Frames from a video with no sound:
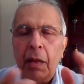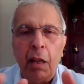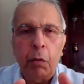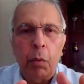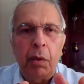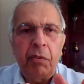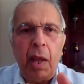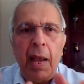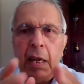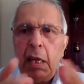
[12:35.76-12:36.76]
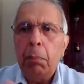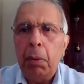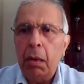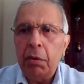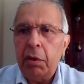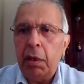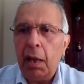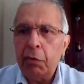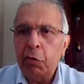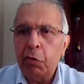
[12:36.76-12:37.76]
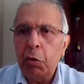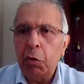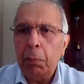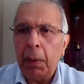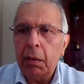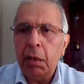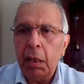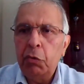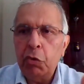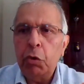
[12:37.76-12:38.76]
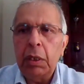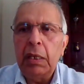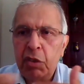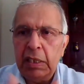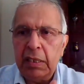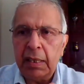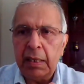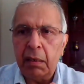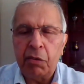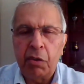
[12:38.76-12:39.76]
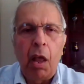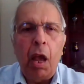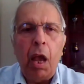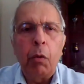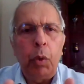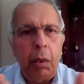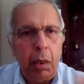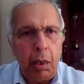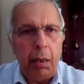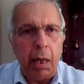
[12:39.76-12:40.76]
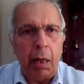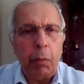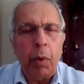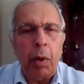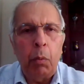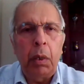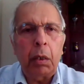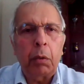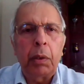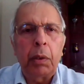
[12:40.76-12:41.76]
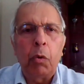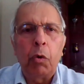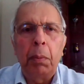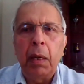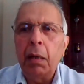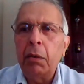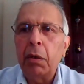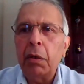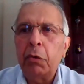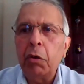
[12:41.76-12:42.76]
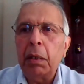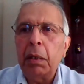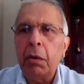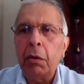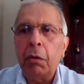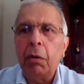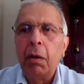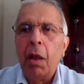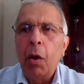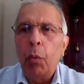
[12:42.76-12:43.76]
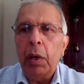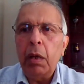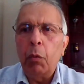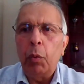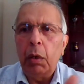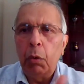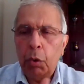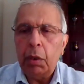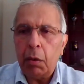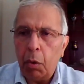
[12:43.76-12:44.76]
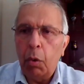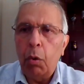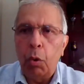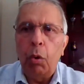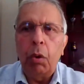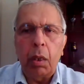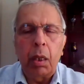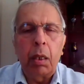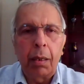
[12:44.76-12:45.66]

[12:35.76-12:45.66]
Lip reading: In other words, any policy has to pay attention to these details. And we did that when I worked with Corbyn and John McDonnell. We looked at all